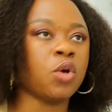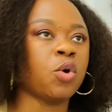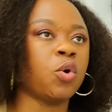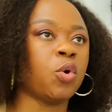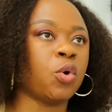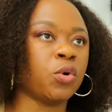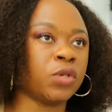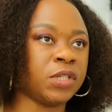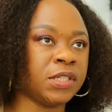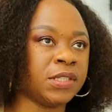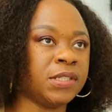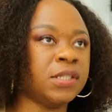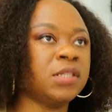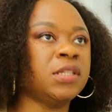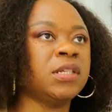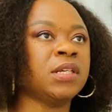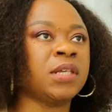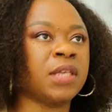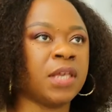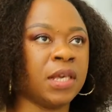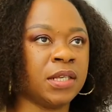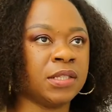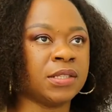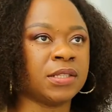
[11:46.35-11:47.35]
Or is it the
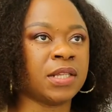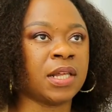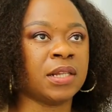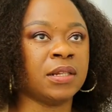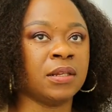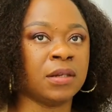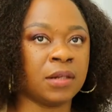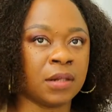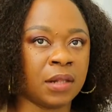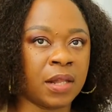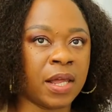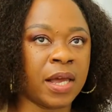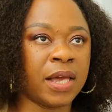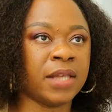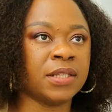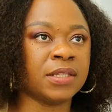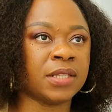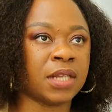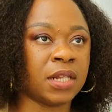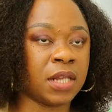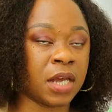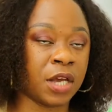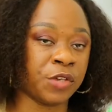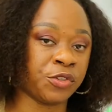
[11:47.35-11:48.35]
case that the clients
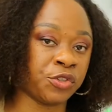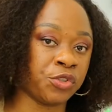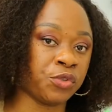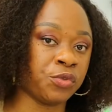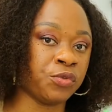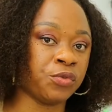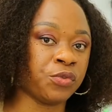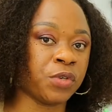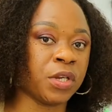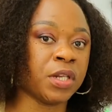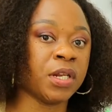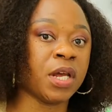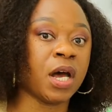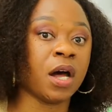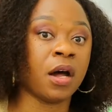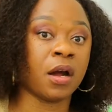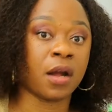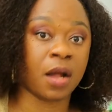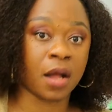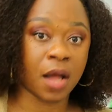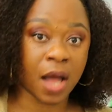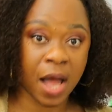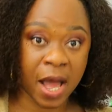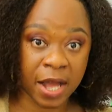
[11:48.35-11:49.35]
and her children
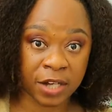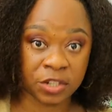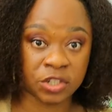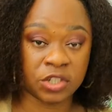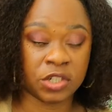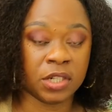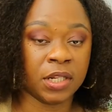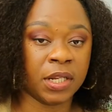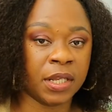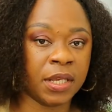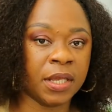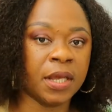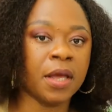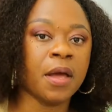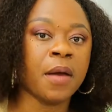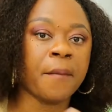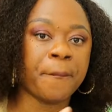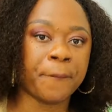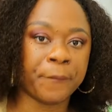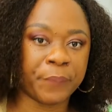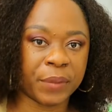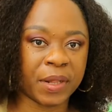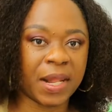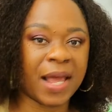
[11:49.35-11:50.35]
are actually
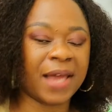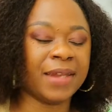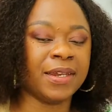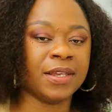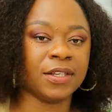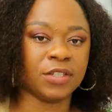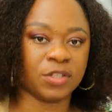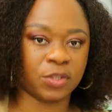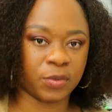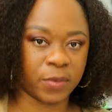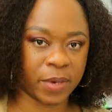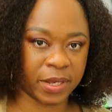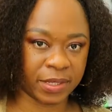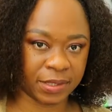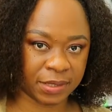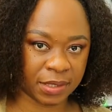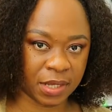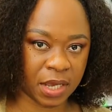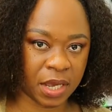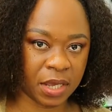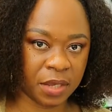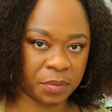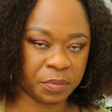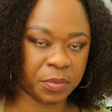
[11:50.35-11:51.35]
planning to
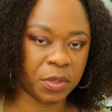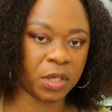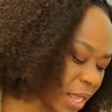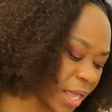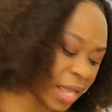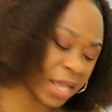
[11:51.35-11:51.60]
escape?